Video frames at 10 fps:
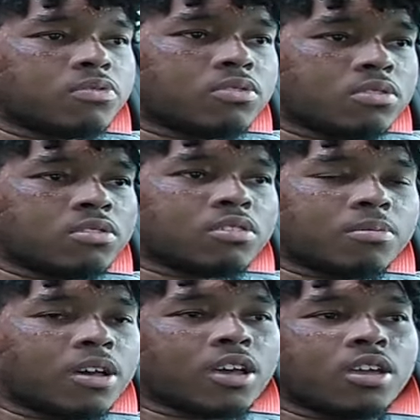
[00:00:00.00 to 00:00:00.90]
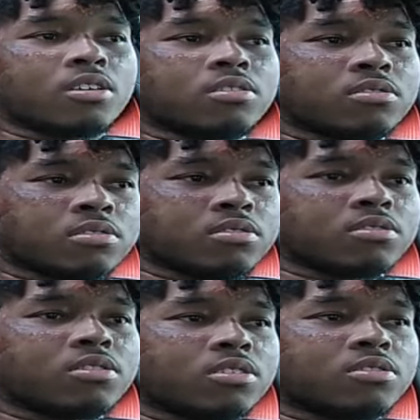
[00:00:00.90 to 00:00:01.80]
I'm not hating,
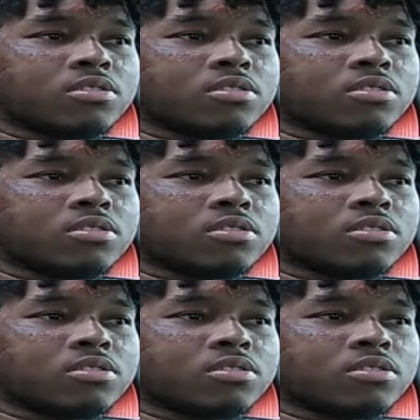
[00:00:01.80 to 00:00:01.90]
you know,